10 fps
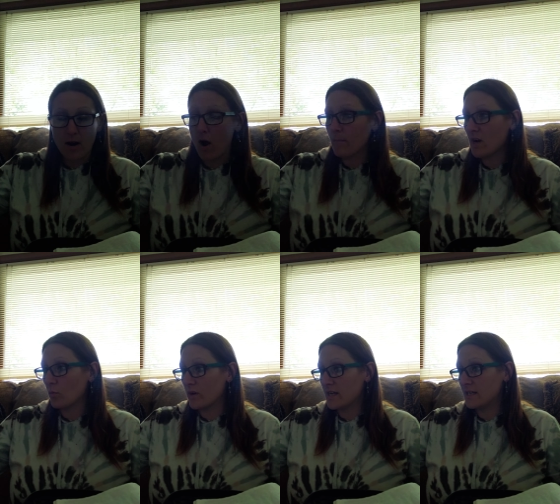now I'm going to
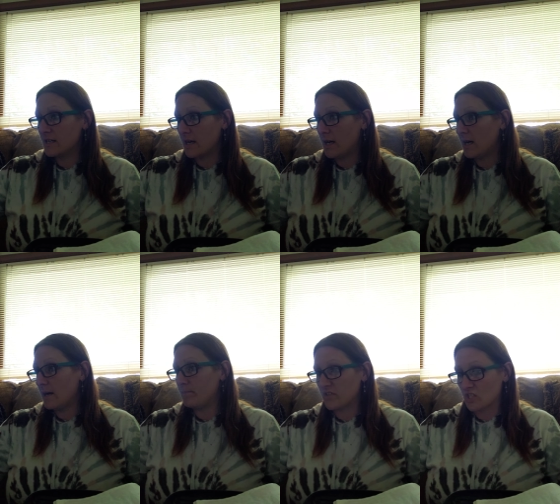read
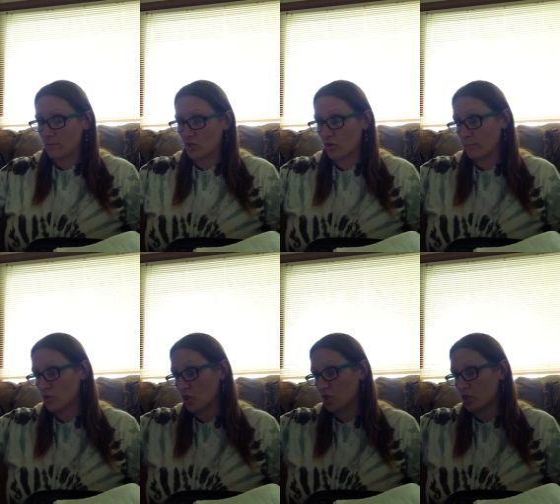uh, some
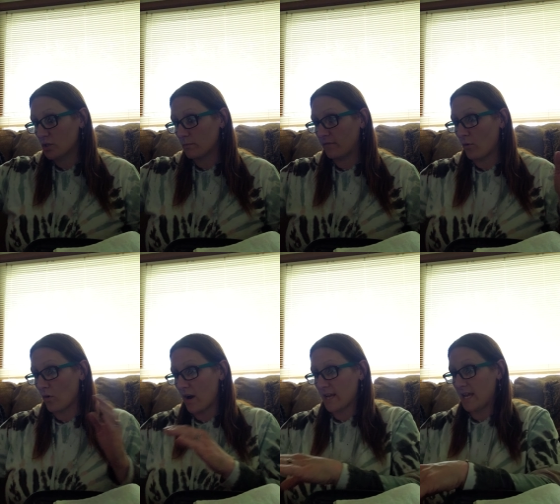scriptures
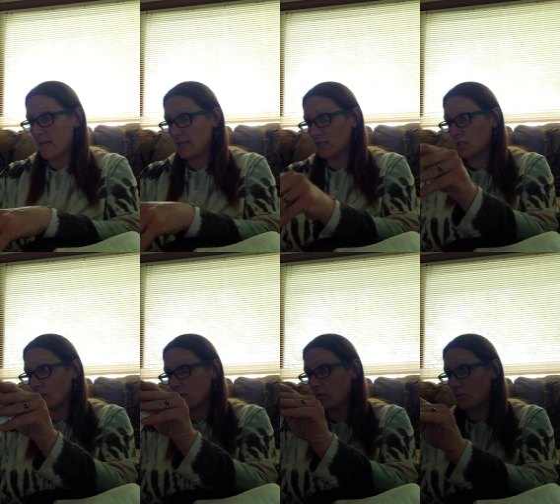before I get
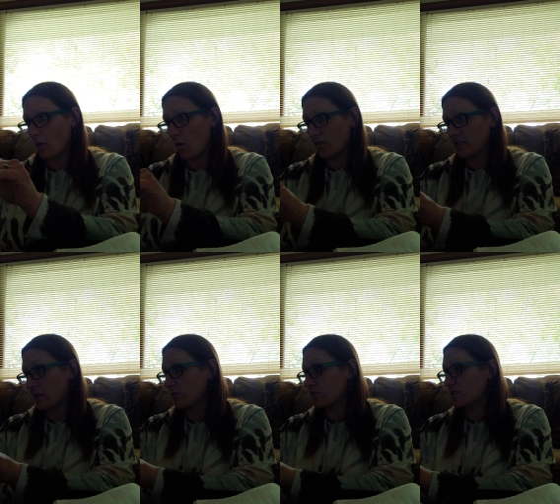into all this
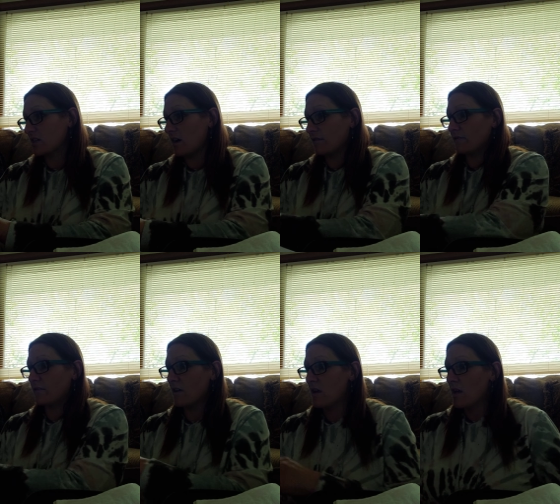other
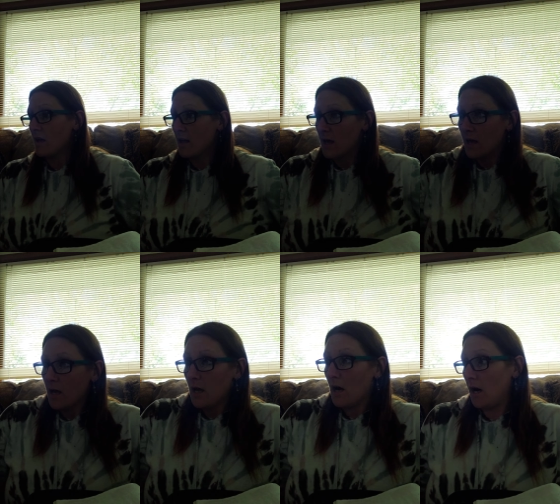stuff.
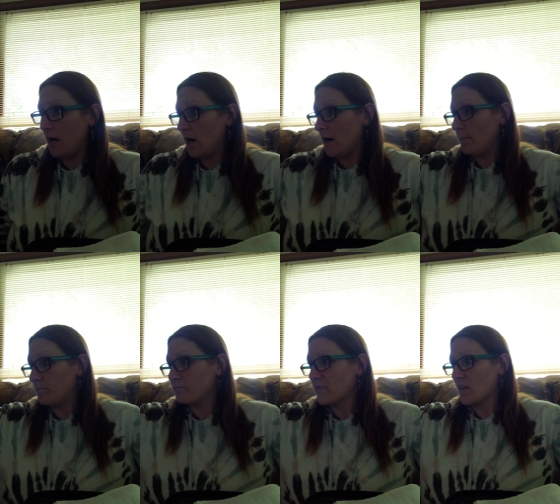
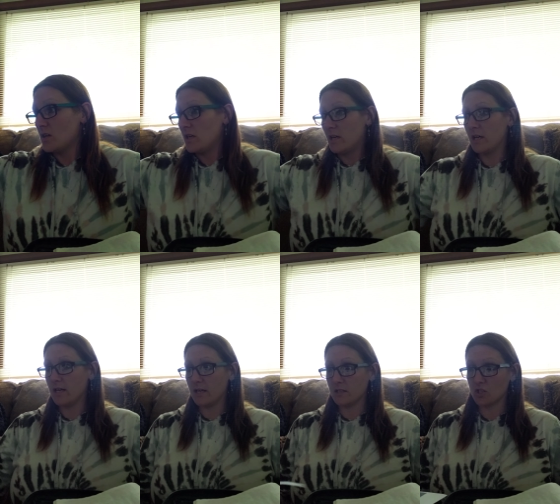Um,
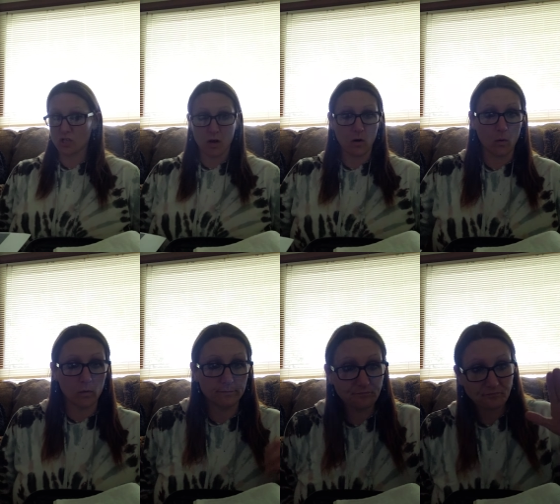so